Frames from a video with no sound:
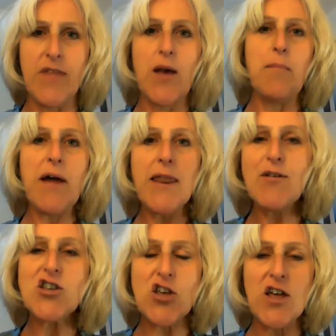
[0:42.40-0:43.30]
My name
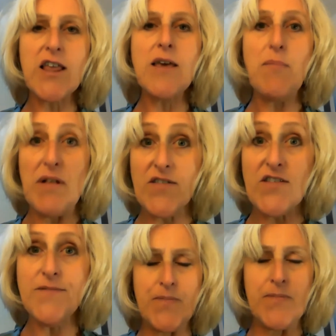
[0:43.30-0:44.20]
is Shirley
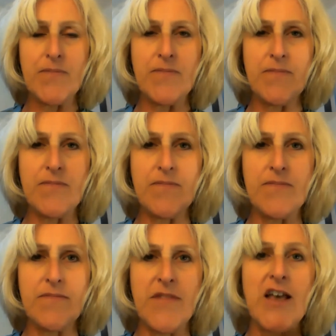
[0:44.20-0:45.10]
Bilson.
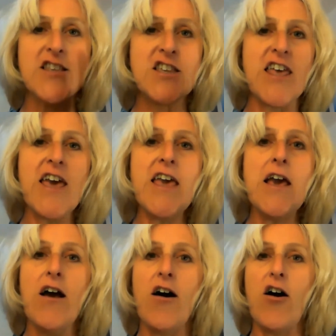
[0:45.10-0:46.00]
Today,
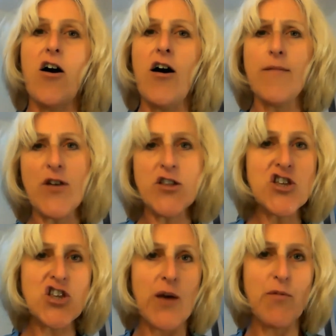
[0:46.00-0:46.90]
I'm going to
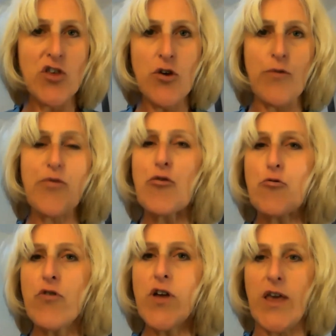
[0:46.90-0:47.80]
share with you
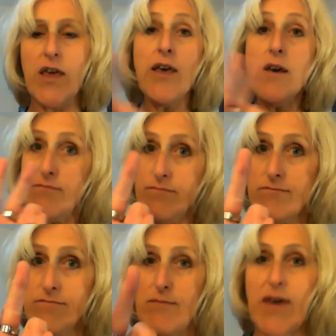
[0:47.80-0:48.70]
3
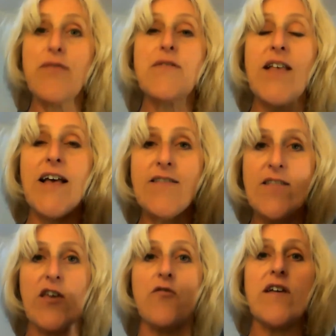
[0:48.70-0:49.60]
myths and
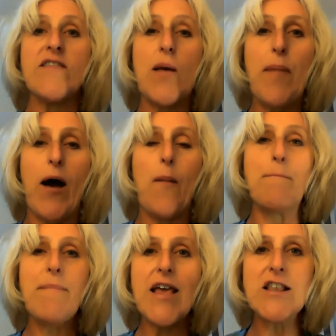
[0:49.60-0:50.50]
secrets about
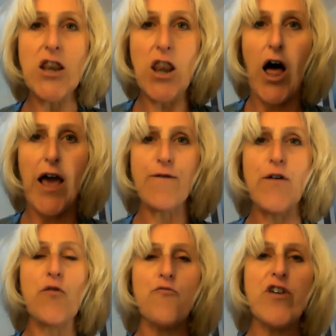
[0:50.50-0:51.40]
midlife
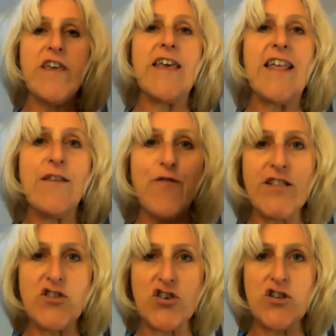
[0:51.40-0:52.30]

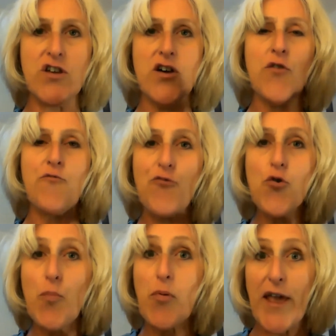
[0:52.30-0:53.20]
reinvention,
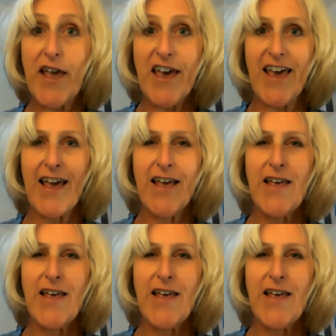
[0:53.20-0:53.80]
rule breaking,